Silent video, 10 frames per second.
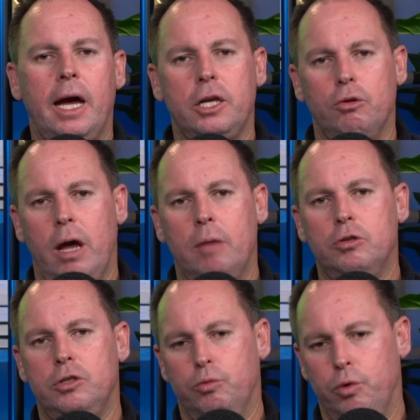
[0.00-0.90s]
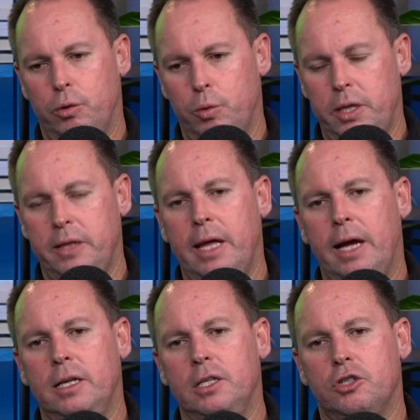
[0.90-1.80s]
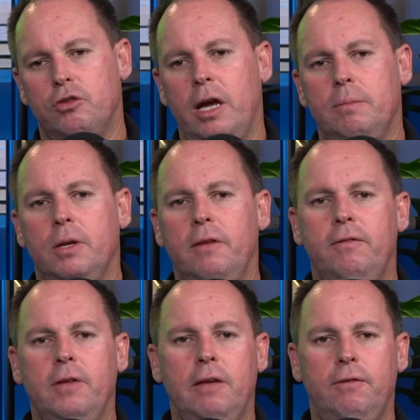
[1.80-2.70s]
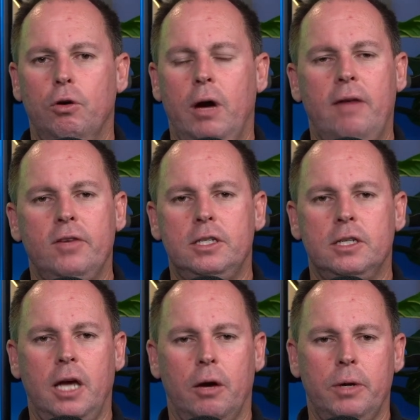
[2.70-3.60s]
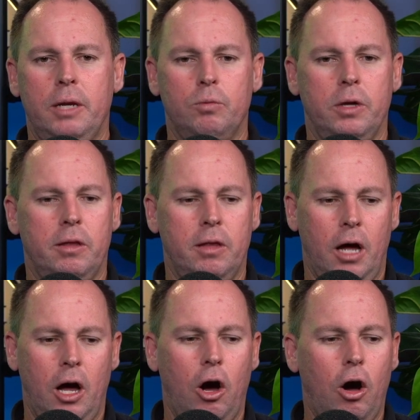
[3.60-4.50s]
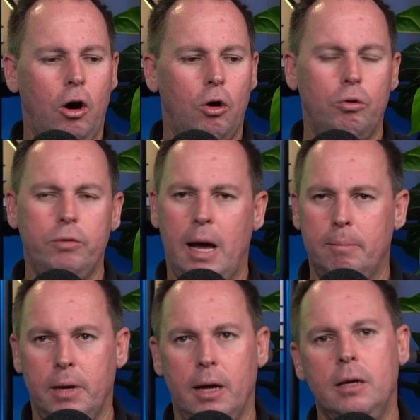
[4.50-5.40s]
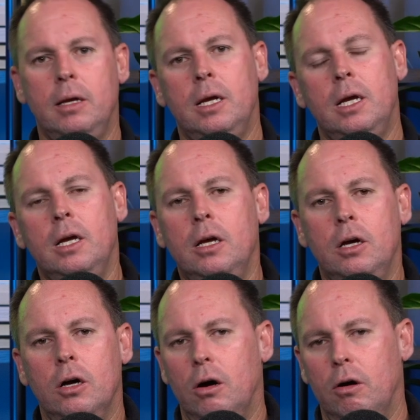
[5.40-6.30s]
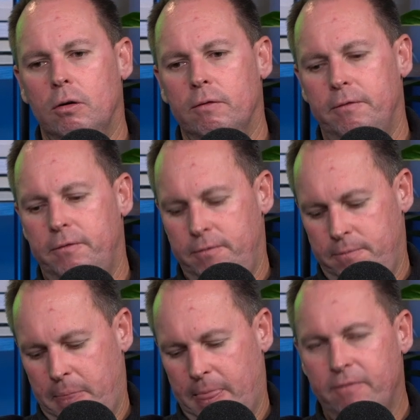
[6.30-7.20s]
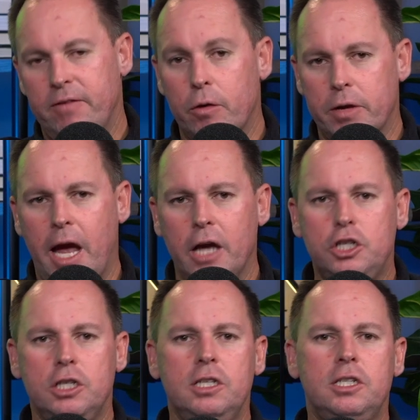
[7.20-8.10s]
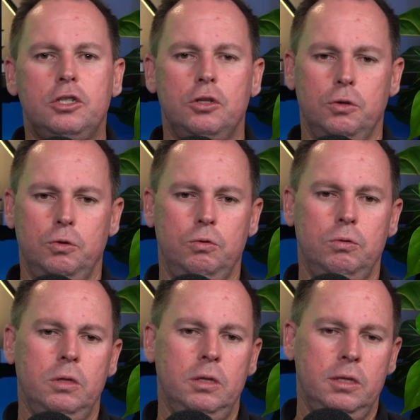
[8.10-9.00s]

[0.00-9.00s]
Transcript: you're able to work within that constraint. But if you're having to go in with a whole number of variations to